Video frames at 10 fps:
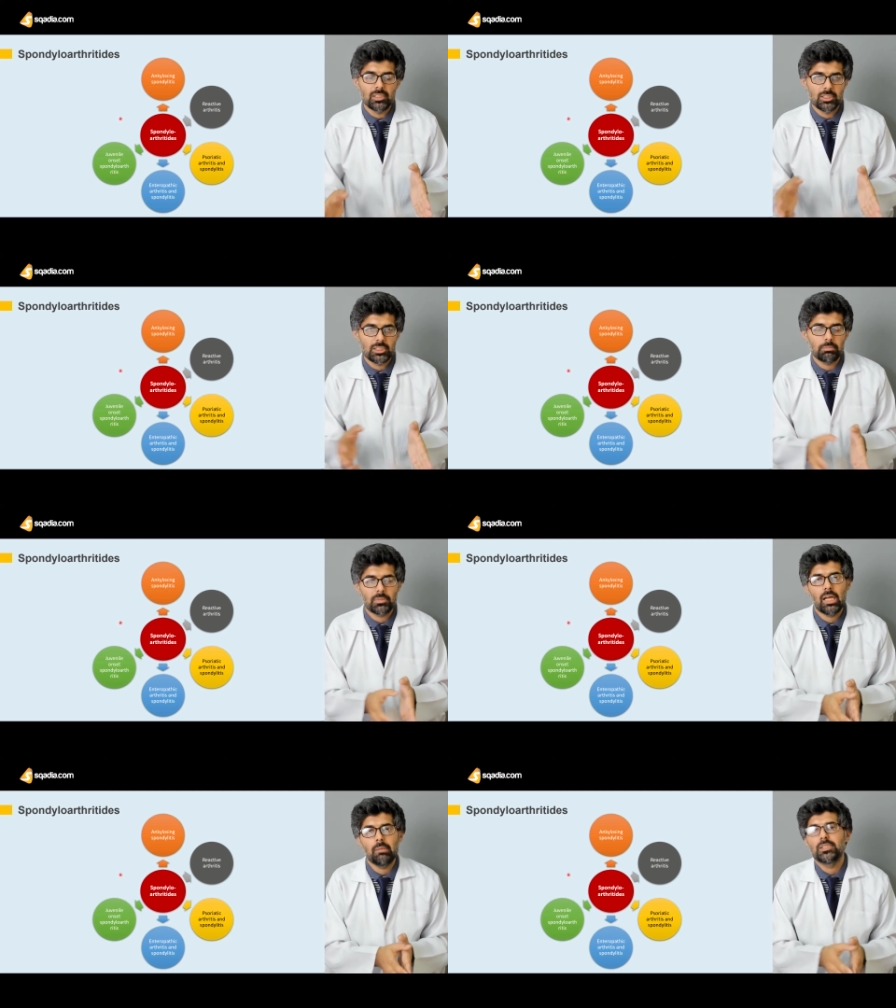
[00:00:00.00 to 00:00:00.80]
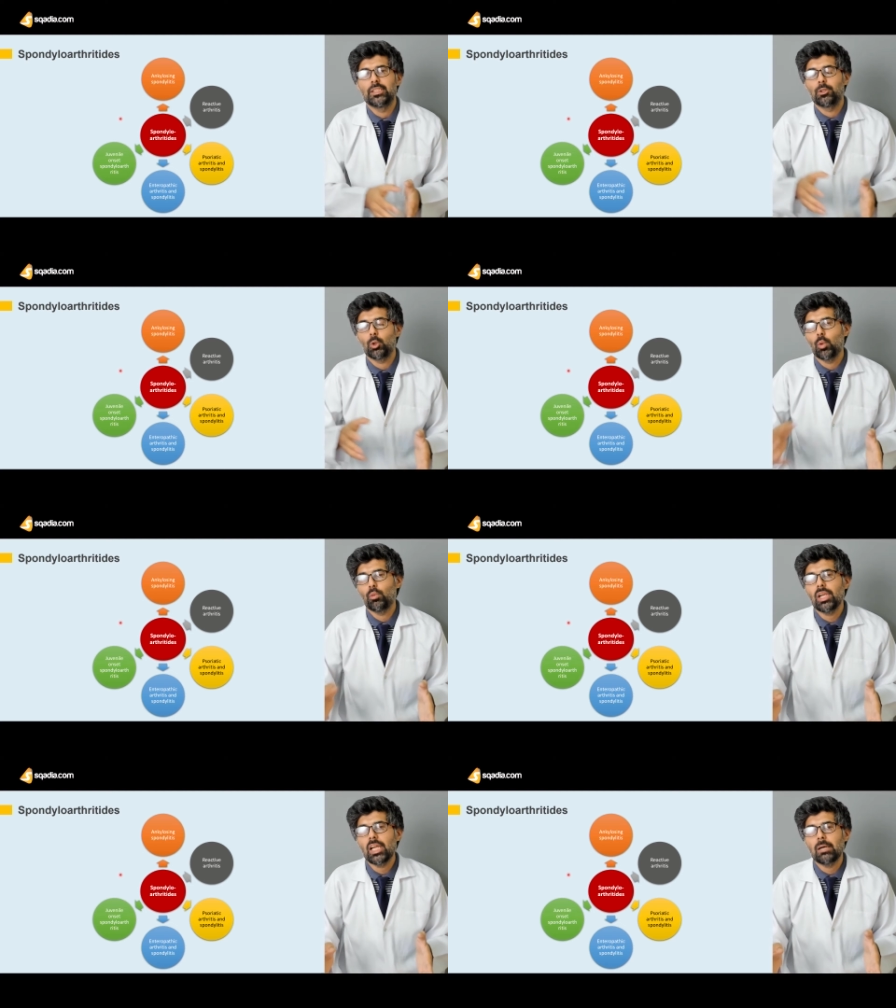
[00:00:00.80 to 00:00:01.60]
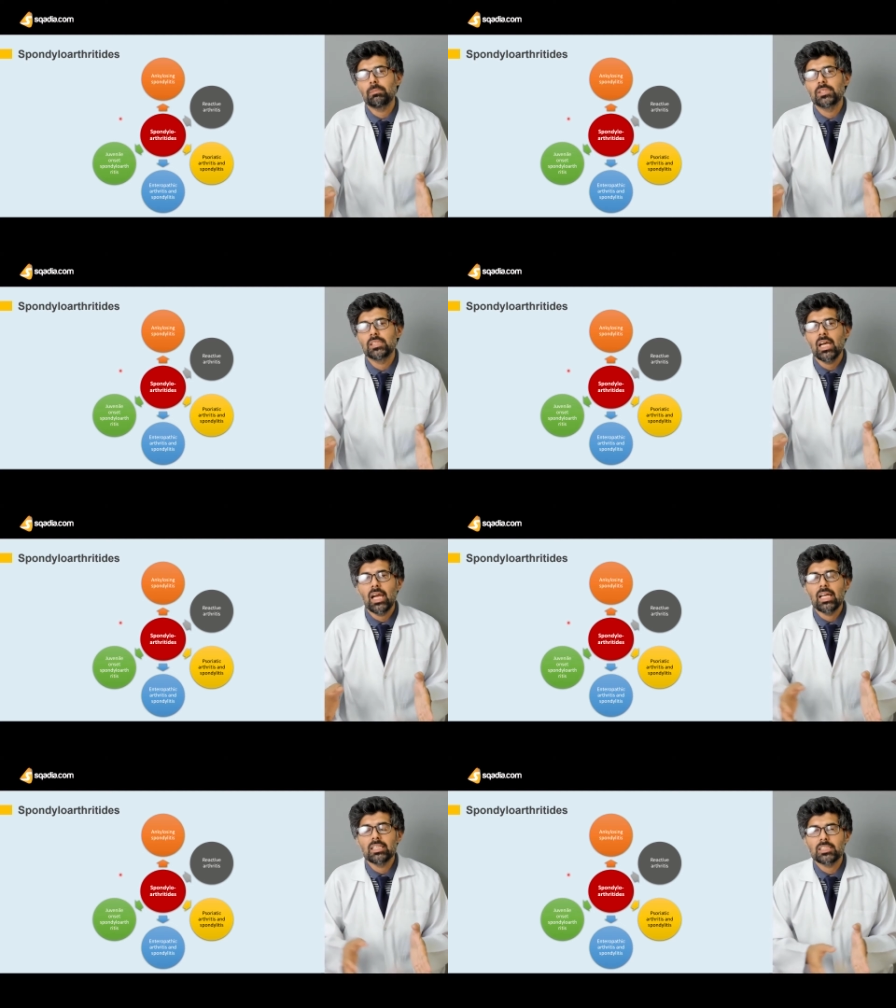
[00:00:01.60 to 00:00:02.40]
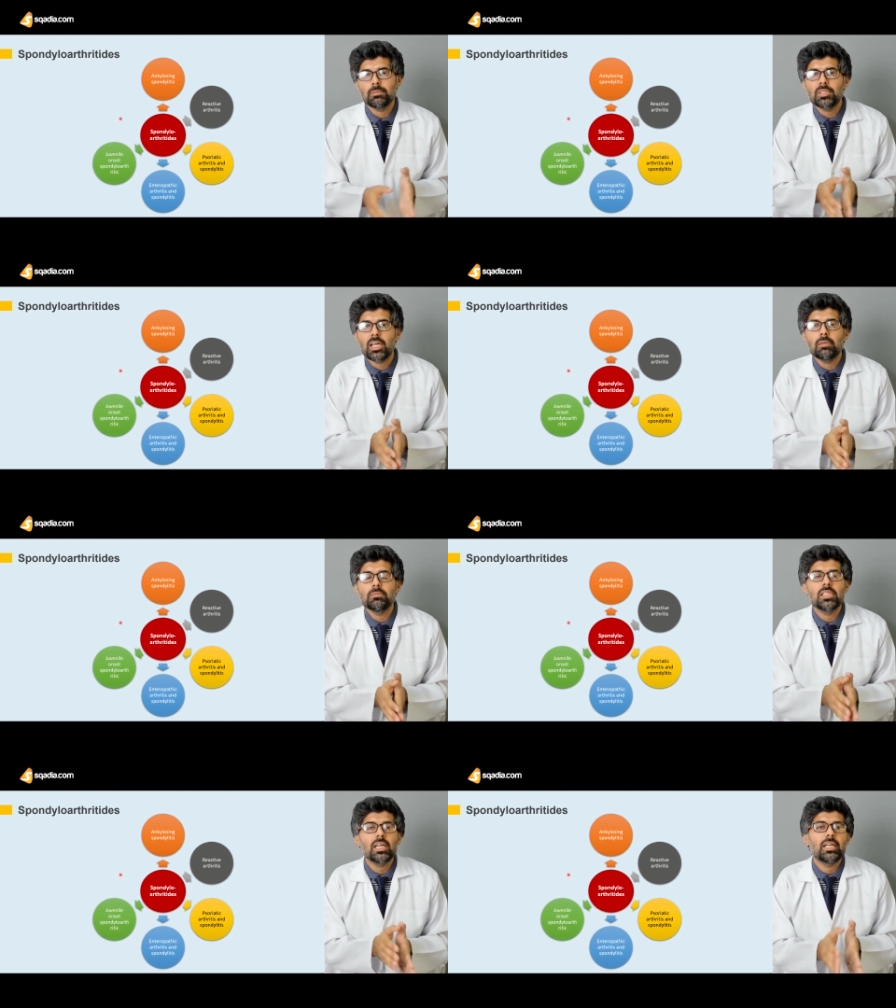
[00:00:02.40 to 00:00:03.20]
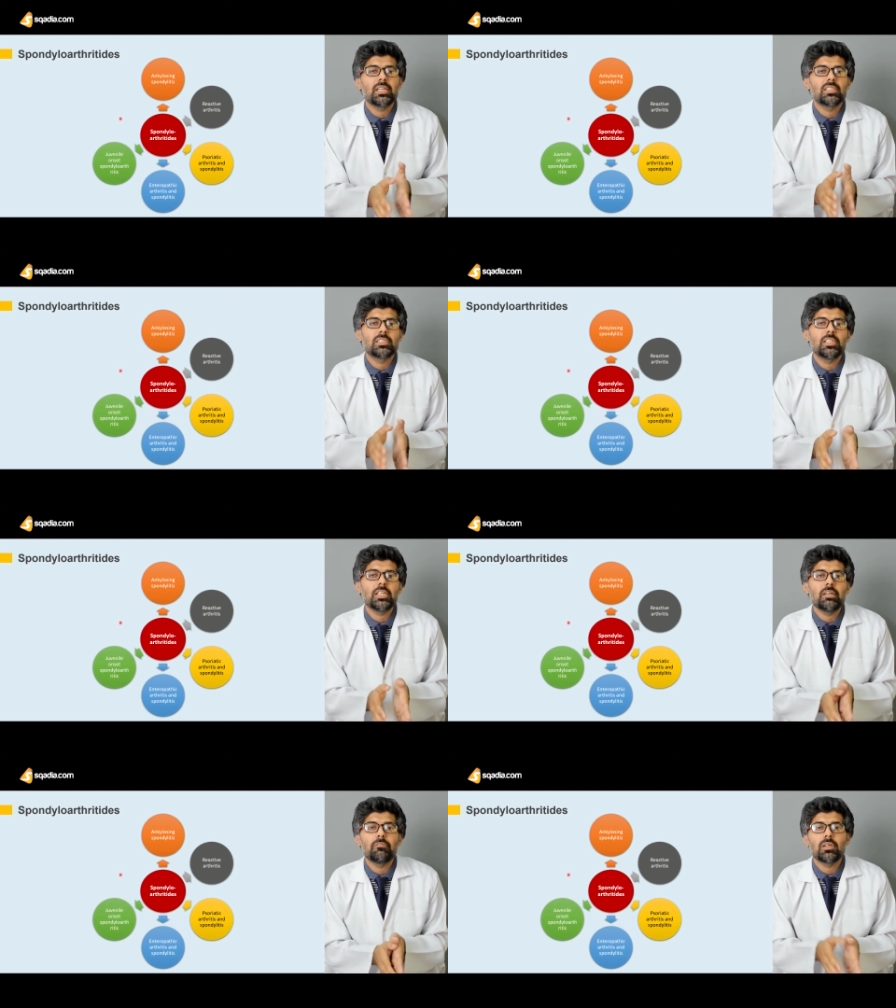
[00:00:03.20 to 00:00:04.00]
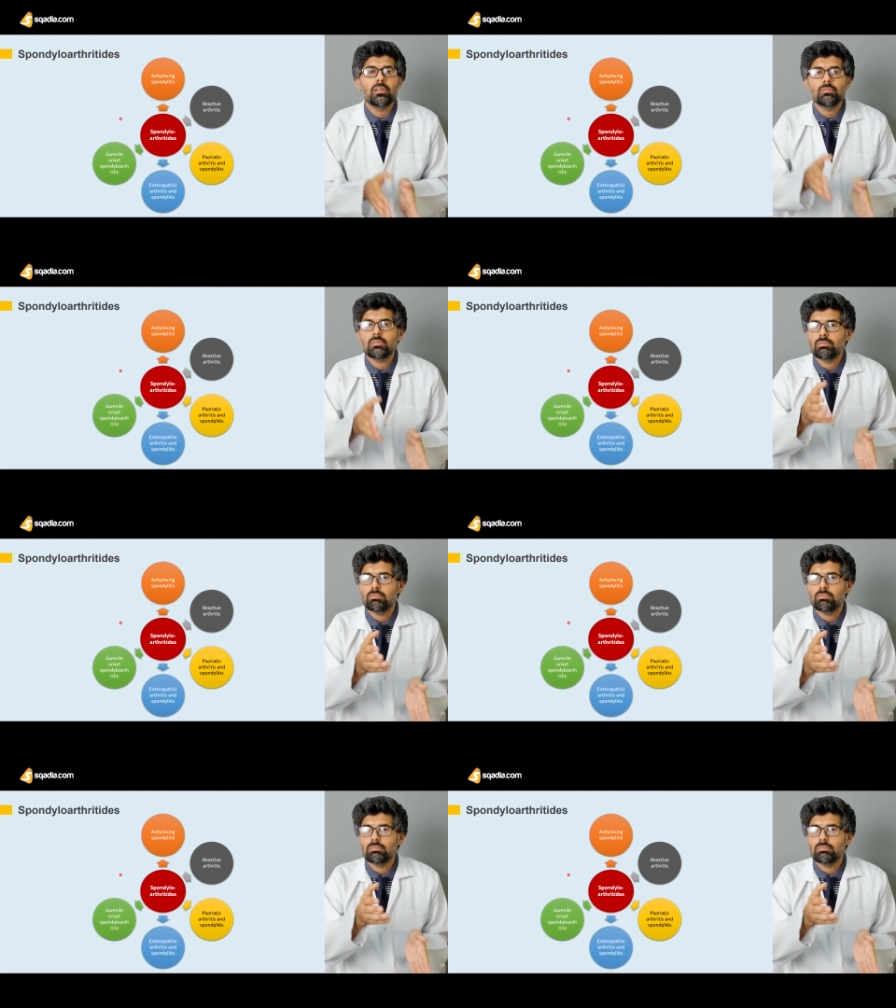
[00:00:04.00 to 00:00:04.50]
Sometimes it overlaps and sometimes it doesn't even